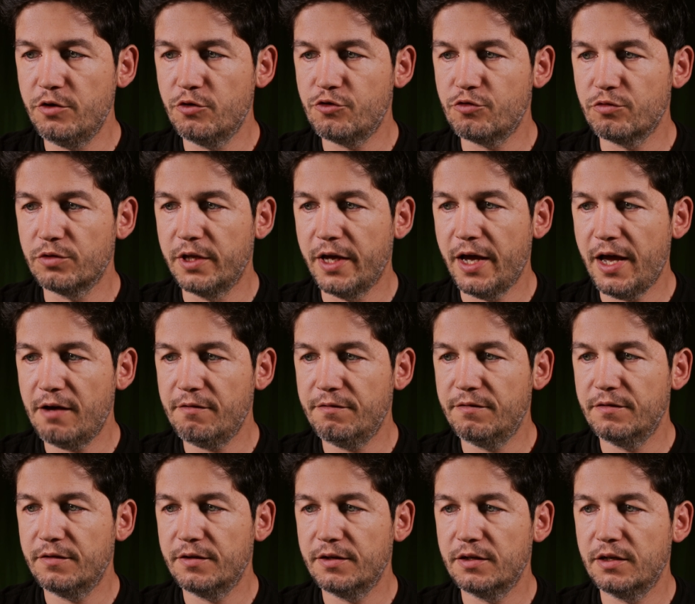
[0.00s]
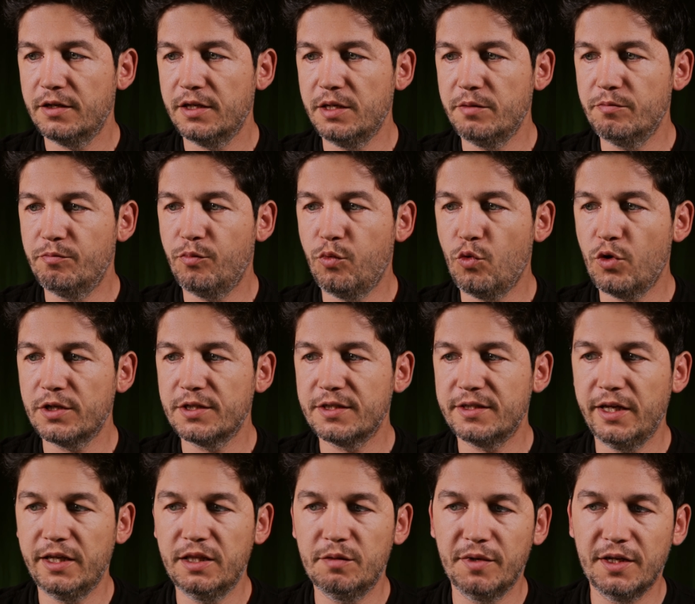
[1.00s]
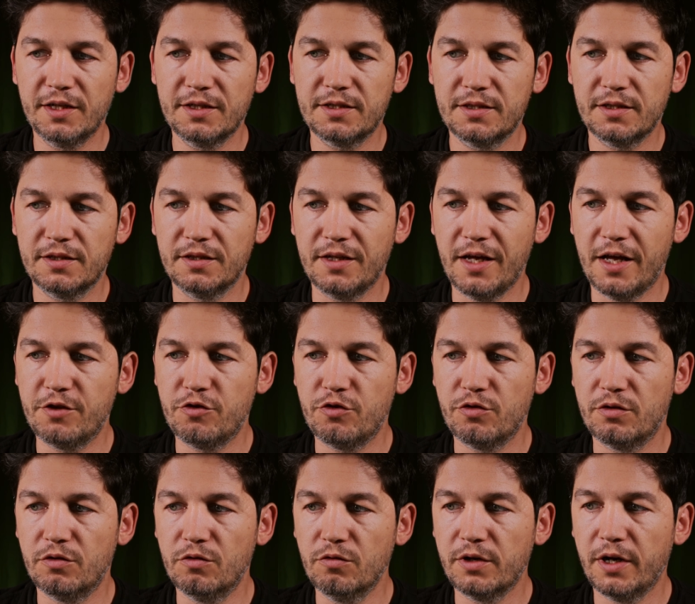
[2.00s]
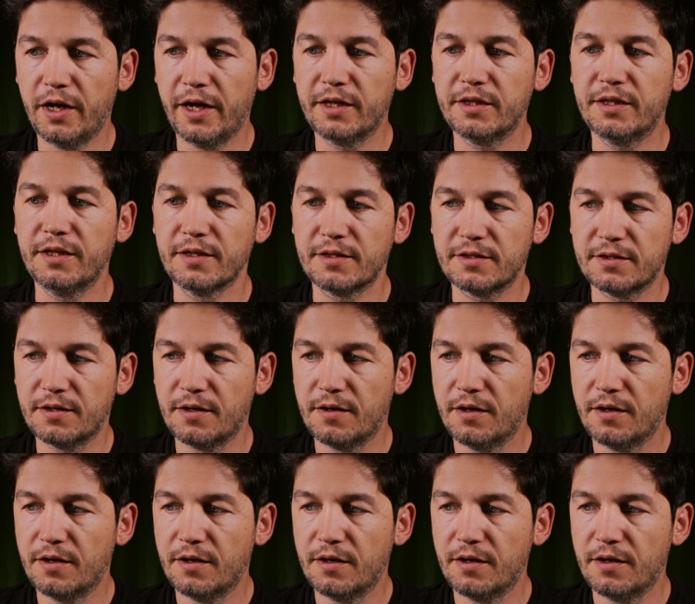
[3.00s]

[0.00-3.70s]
you should have import statements that should look like this.